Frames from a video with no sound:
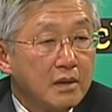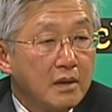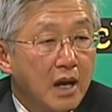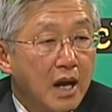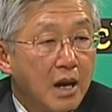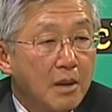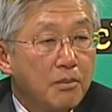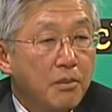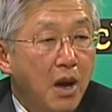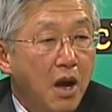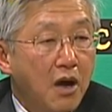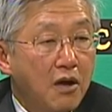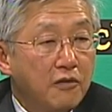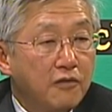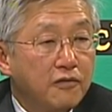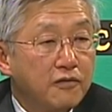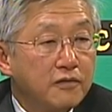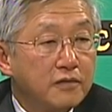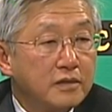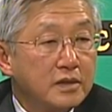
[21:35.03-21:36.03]

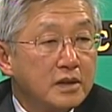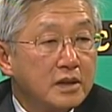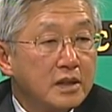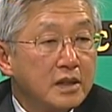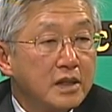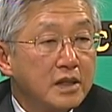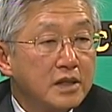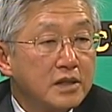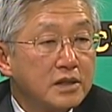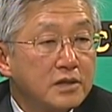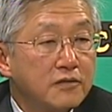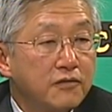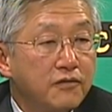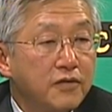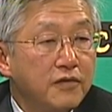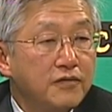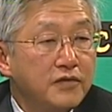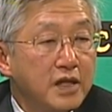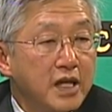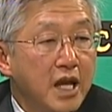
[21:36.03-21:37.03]
above is
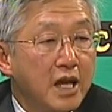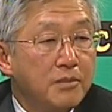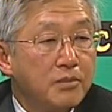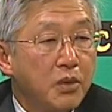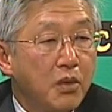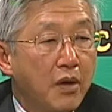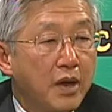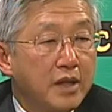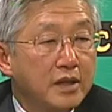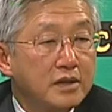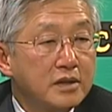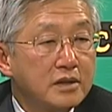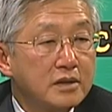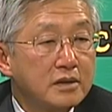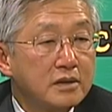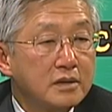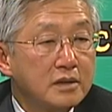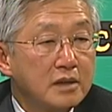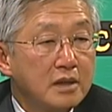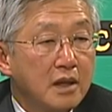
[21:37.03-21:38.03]
58 points,
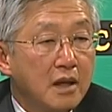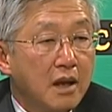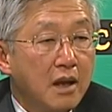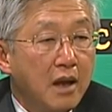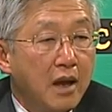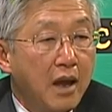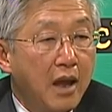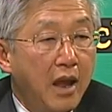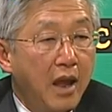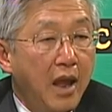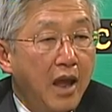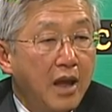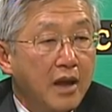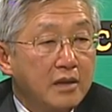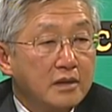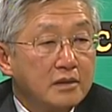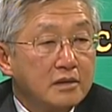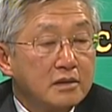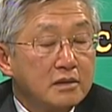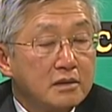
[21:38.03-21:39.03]

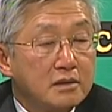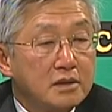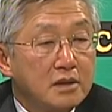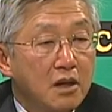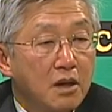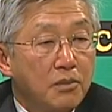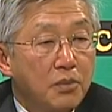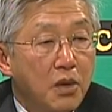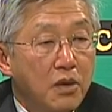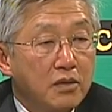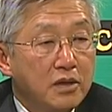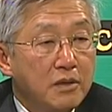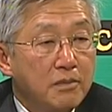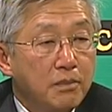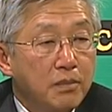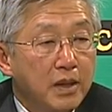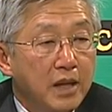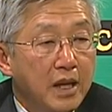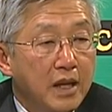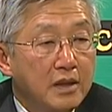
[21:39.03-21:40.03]
and the
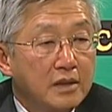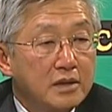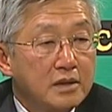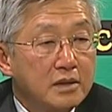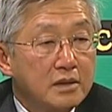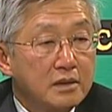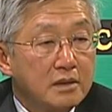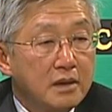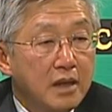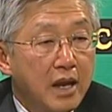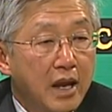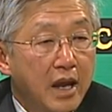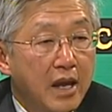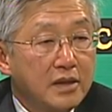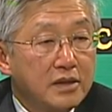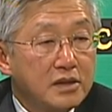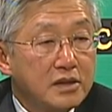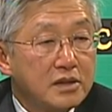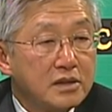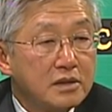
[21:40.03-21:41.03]
opponent played
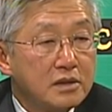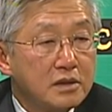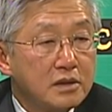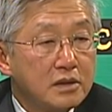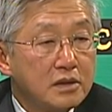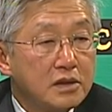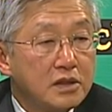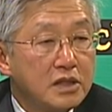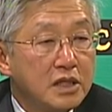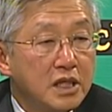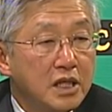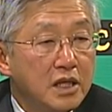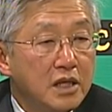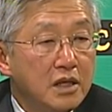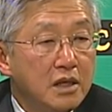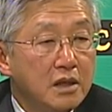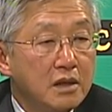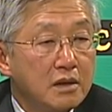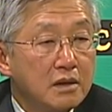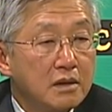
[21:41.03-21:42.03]

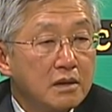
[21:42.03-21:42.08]
SCENT.